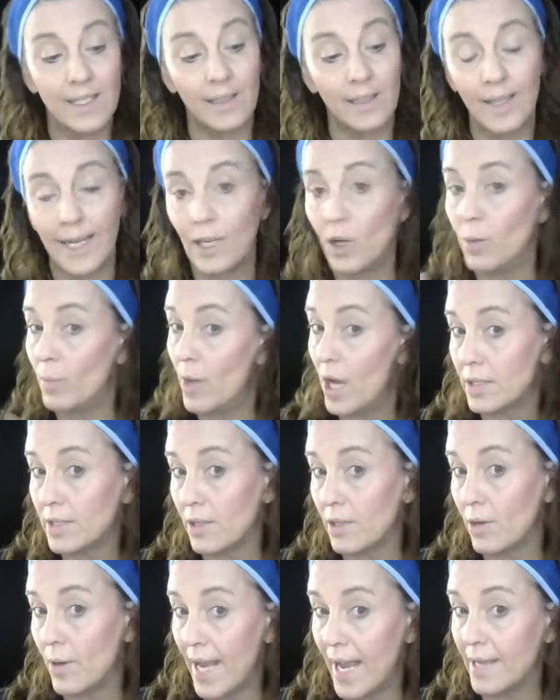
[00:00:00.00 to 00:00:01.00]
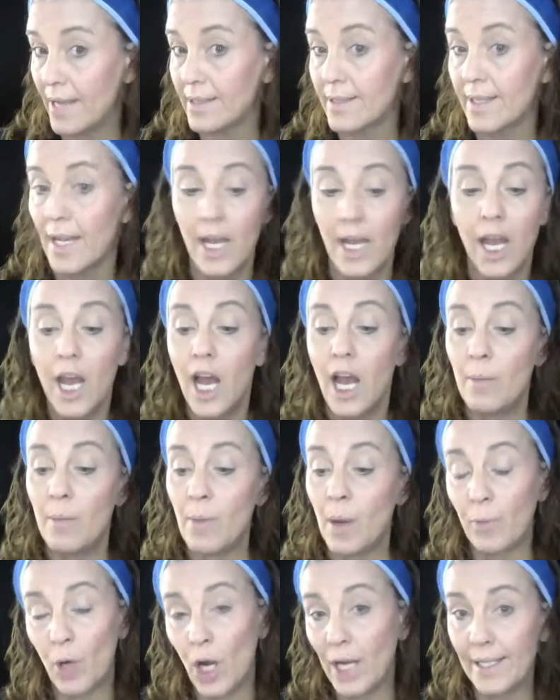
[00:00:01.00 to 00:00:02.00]
and Lancome also has um,
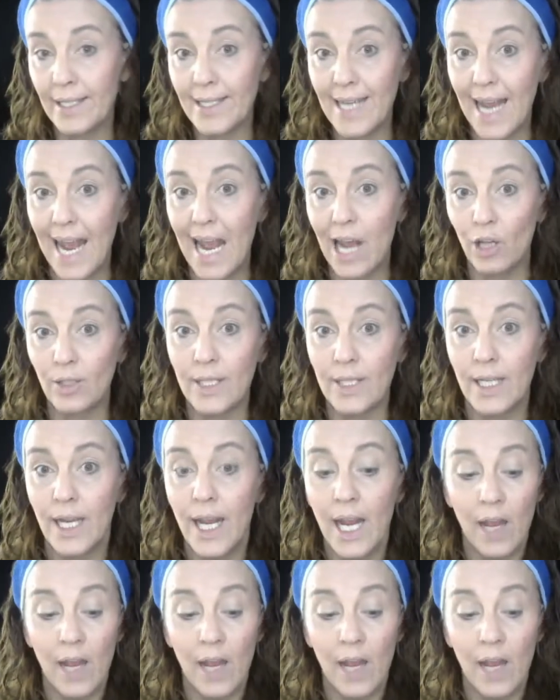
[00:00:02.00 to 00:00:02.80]
a product out